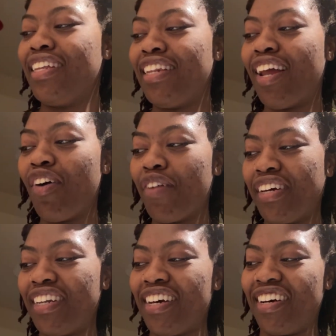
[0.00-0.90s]
not
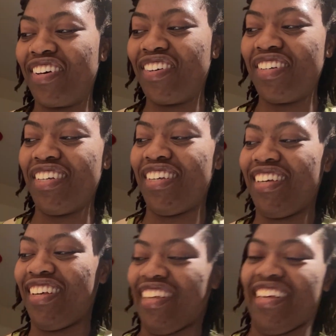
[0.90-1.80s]
right now,
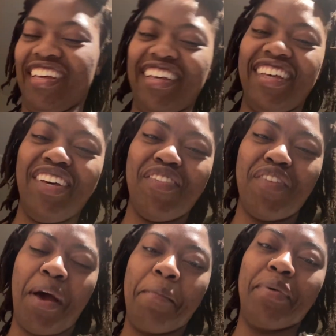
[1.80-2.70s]

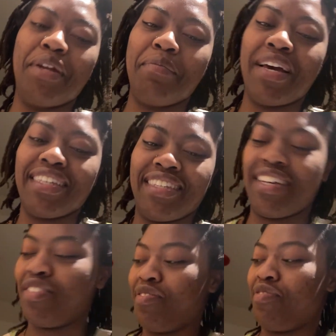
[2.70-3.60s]
but I'm putting
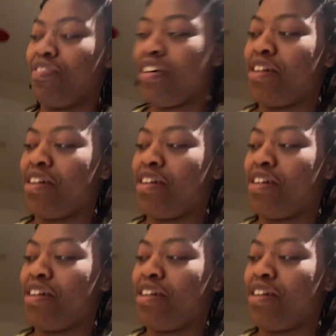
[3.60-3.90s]
myself,